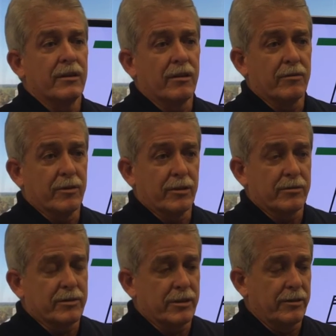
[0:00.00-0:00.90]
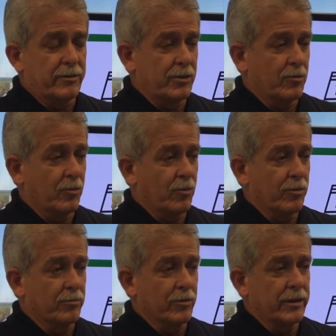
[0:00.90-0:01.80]
of a uh, safety
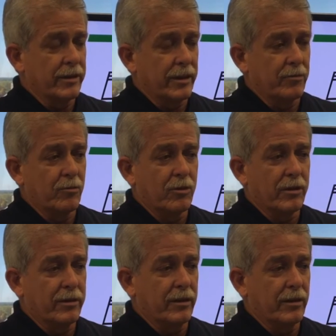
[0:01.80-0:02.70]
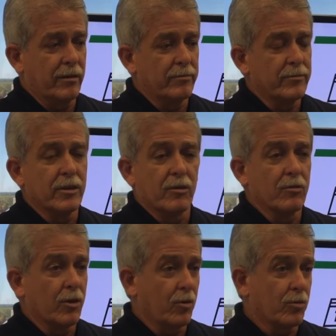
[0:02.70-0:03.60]
award. We had won uh, you know,
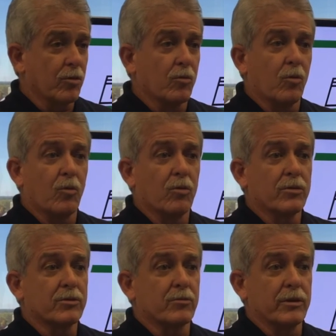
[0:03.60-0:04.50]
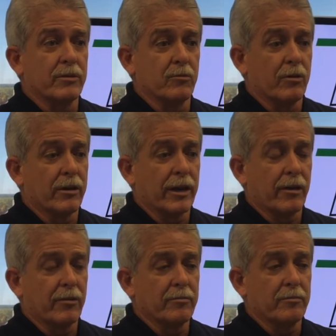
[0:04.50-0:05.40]
local awards. We had won
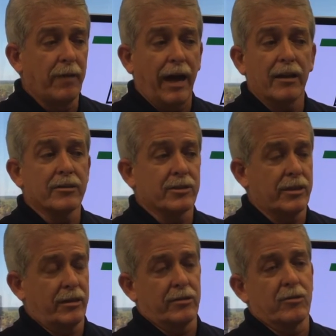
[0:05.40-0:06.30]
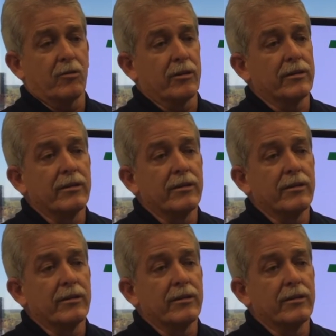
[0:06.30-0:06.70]
our mileage category,